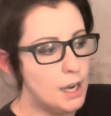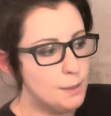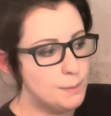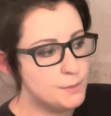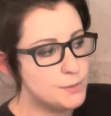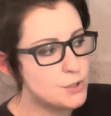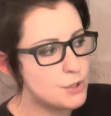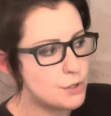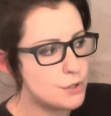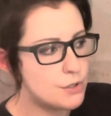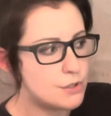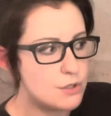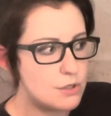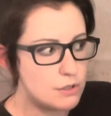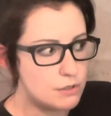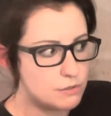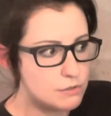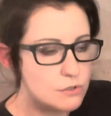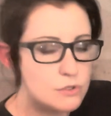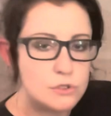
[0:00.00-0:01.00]
So those
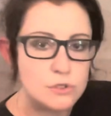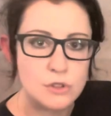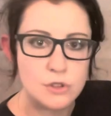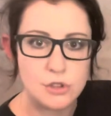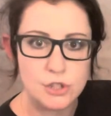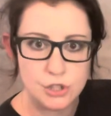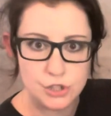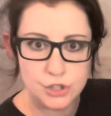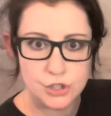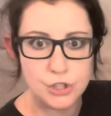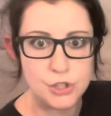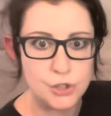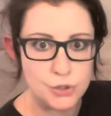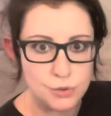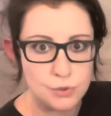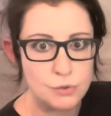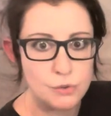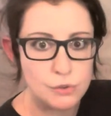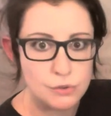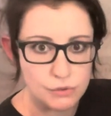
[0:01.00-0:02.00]
are the
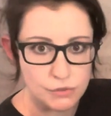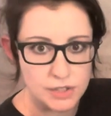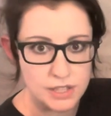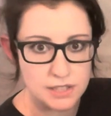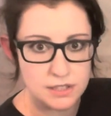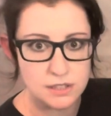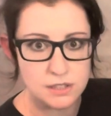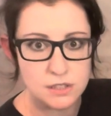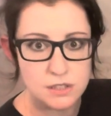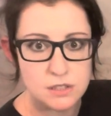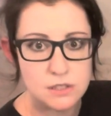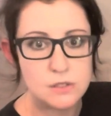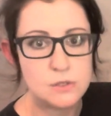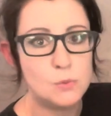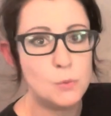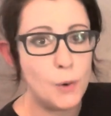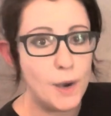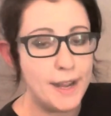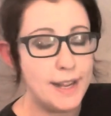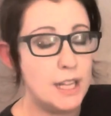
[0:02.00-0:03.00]
two reasons
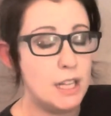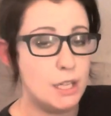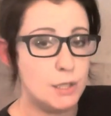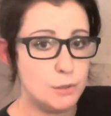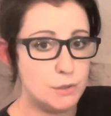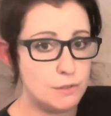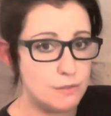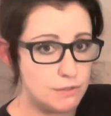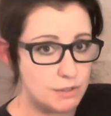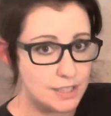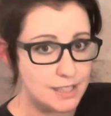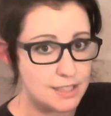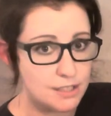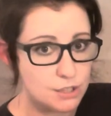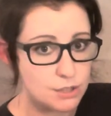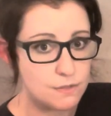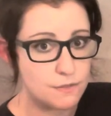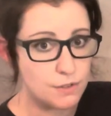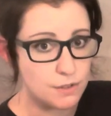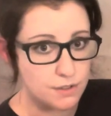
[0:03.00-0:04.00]
why I would reach
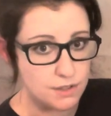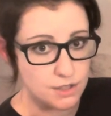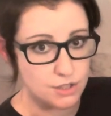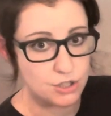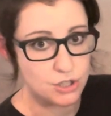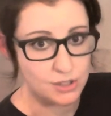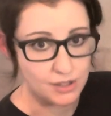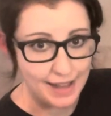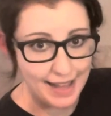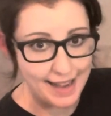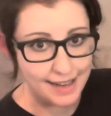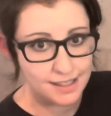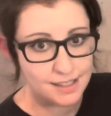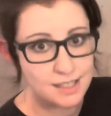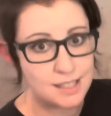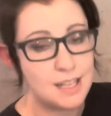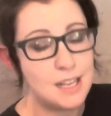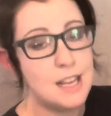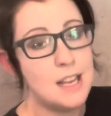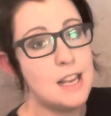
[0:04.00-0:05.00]
for the shellac
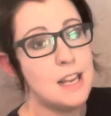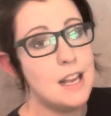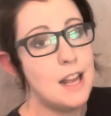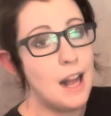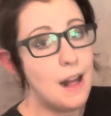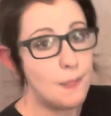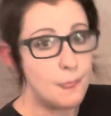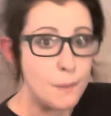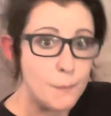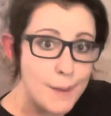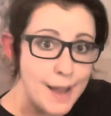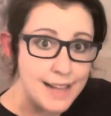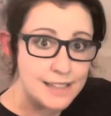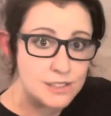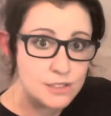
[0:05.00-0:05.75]
and the wax